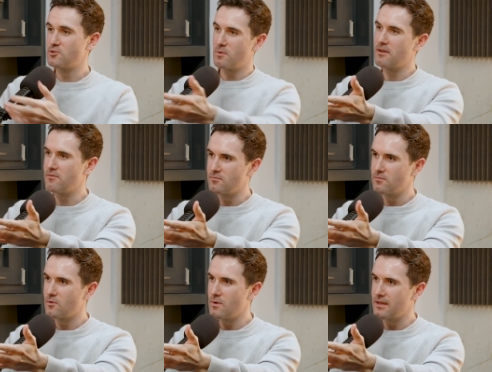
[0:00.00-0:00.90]
want to give a
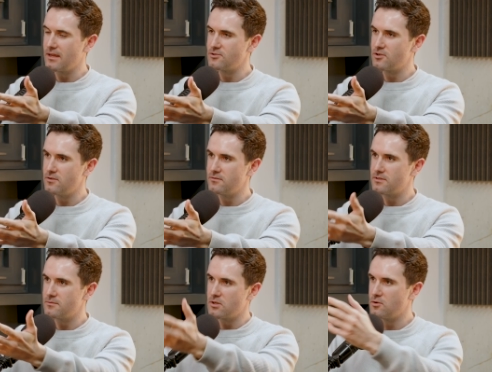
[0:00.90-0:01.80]
quick intro in
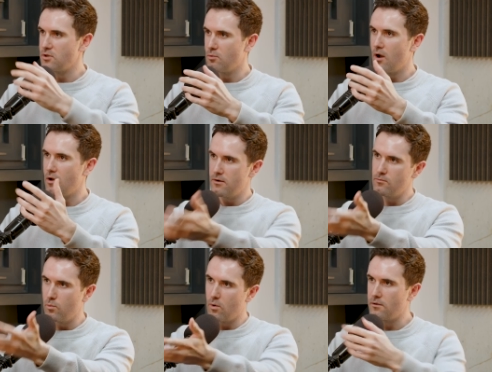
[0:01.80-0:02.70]
terms of who you are
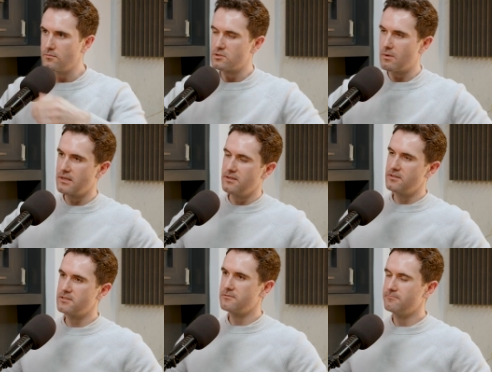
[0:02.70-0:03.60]
and what Swanky does?